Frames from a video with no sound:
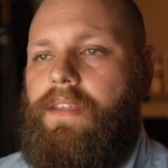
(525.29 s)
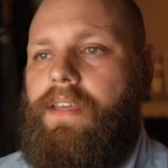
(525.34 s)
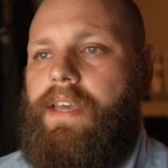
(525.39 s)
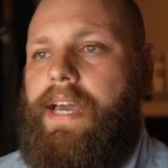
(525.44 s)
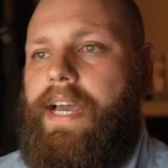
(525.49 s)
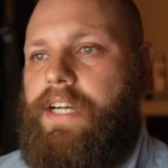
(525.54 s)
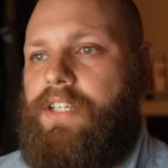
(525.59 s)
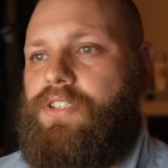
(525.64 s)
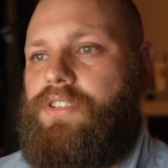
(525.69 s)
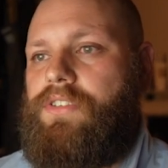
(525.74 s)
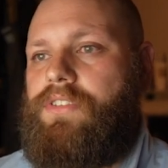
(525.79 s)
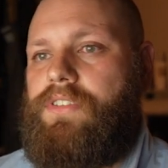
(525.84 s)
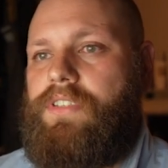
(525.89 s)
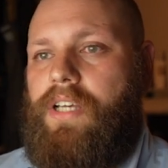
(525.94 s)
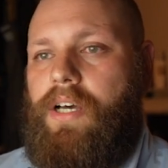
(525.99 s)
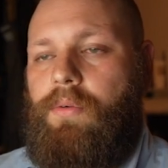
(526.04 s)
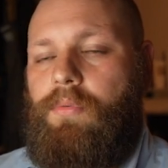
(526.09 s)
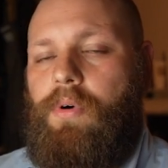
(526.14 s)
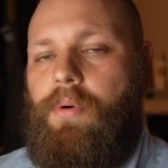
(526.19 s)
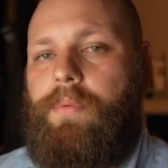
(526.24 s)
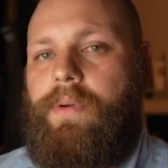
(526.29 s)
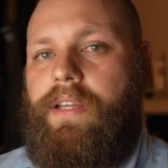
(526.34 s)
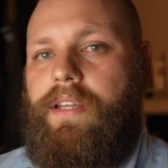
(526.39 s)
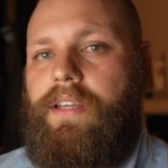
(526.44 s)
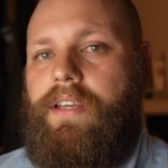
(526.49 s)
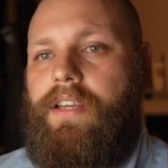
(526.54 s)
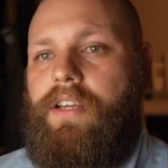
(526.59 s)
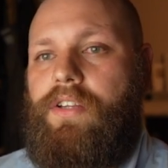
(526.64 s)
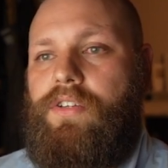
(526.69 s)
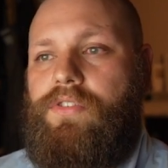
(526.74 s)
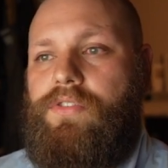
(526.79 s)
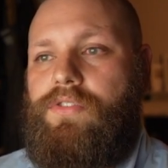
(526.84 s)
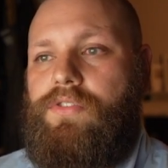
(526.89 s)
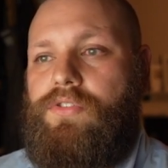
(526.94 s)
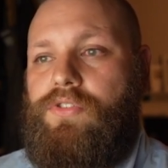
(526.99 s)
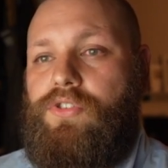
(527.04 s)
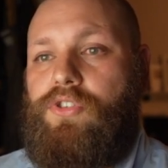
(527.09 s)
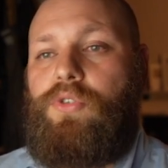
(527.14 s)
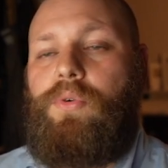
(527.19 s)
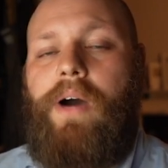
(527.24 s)
Actions are what we
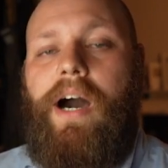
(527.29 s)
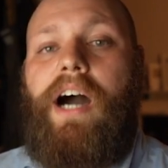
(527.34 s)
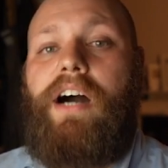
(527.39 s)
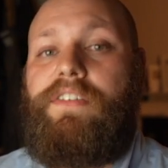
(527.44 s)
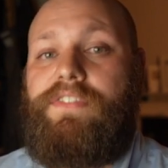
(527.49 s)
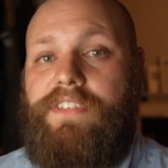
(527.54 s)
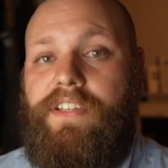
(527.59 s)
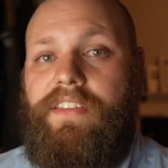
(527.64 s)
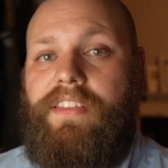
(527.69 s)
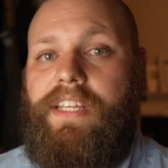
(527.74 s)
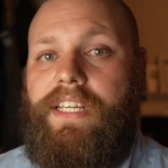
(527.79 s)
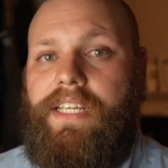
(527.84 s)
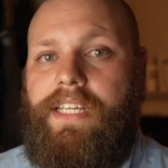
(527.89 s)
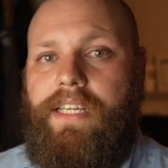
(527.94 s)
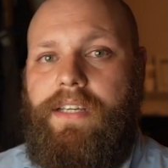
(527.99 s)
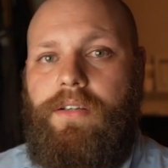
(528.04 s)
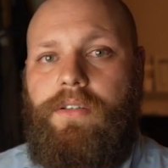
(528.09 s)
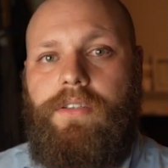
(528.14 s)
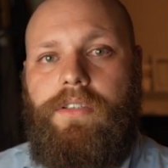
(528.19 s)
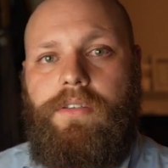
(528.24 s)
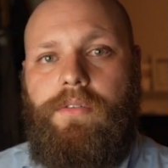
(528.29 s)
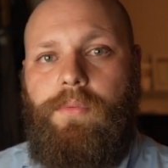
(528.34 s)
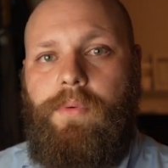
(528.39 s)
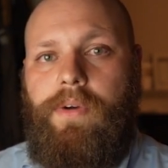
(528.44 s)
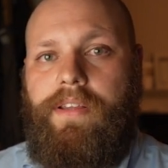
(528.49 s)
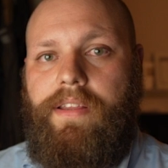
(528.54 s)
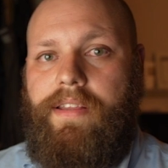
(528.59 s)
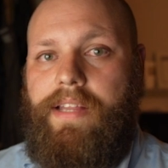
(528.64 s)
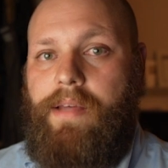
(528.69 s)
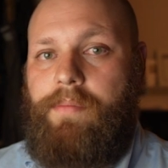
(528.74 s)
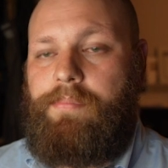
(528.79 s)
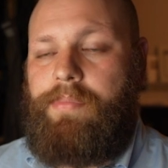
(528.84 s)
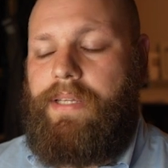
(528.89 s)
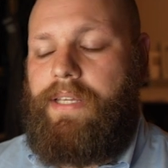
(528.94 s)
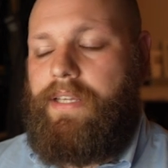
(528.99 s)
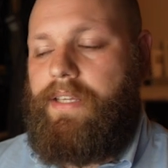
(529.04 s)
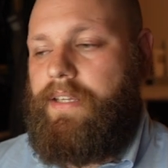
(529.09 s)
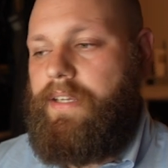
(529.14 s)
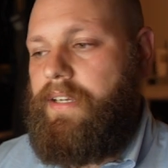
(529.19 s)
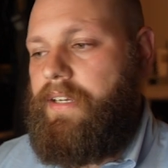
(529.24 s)
do after thinking, whether that
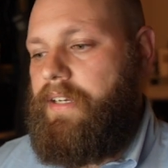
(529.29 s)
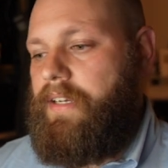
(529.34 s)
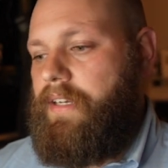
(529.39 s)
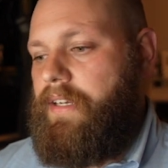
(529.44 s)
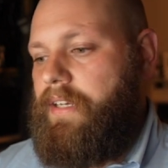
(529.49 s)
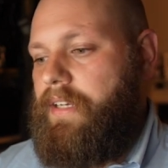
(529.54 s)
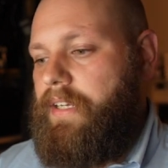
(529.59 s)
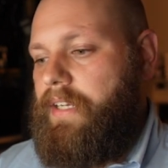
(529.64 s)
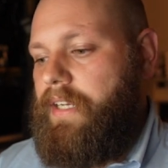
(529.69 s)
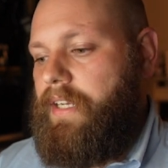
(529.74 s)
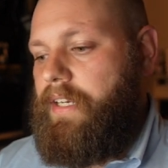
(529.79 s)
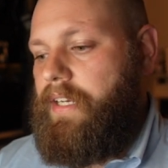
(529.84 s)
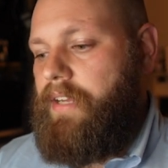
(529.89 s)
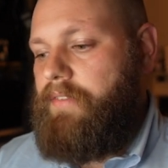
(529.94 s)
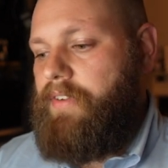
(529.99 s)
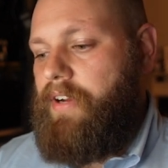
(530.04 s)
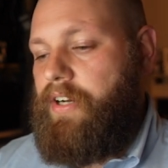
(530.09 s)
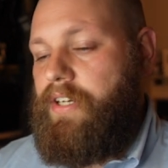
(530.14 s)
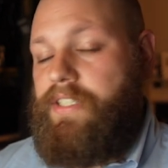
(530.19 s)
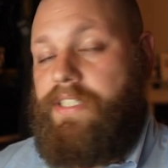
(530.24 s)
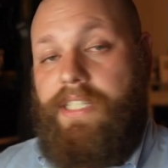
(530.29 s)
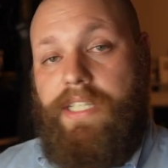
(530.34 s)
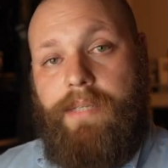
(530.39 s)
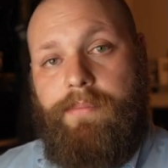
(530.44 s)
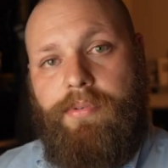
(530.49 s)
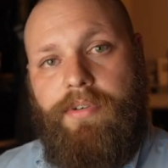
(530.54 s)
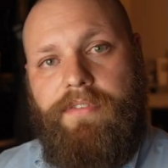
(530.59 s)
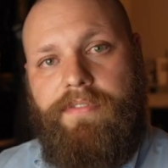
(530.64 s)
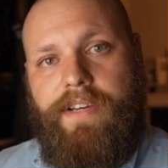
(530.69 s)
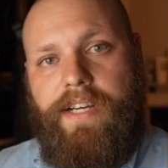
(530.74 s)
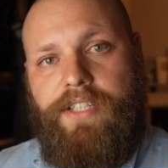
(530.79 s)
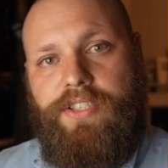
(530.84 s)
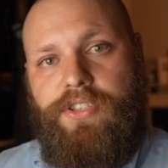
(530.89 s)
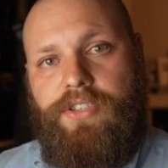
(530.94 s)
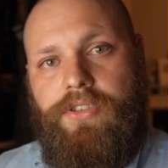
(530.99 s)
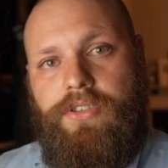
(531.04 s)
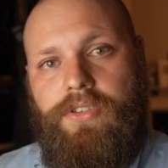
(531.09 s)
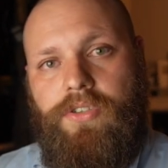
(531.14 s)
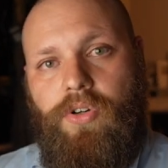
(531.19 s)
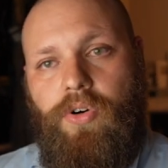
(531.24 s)
be in a very deliberate
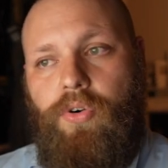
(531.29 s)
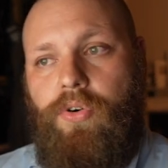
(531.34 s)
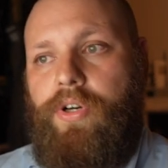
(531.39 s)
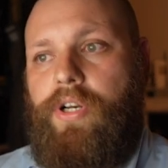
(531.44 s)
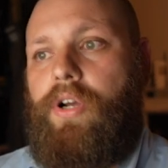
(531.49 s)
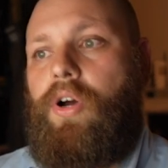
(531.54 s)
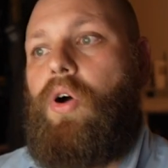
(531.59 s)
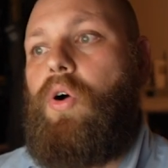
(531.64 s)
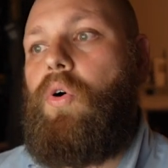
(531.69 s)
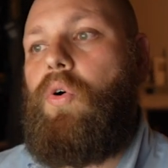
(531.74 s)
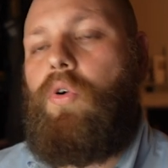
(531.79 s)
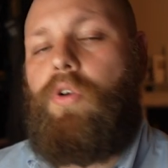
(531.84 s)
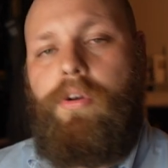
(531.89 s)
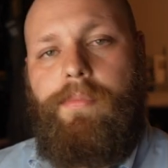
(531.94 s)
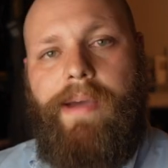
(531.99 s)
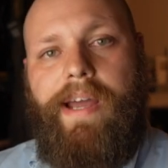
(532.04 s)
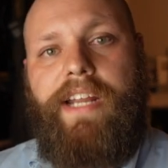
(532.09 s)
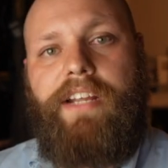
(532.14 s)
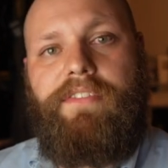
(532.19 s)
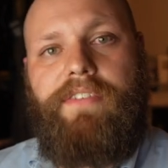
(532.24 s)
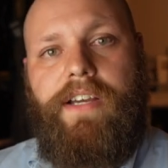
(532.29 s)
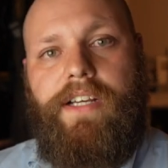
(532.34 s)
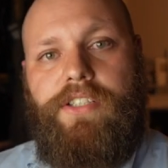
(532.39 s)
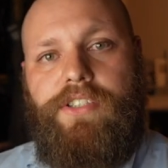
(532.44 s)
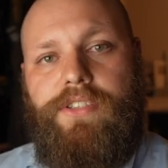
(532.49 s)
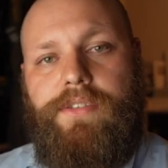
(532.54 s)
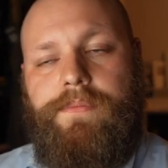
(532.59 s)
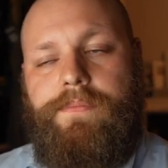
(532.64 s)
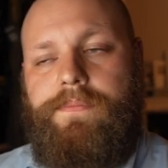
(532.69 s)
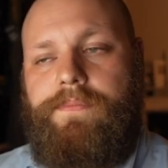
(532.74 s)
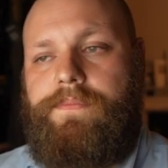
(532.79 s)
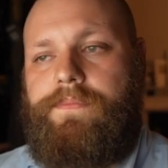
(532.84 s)
fashion or in an automatic fashion.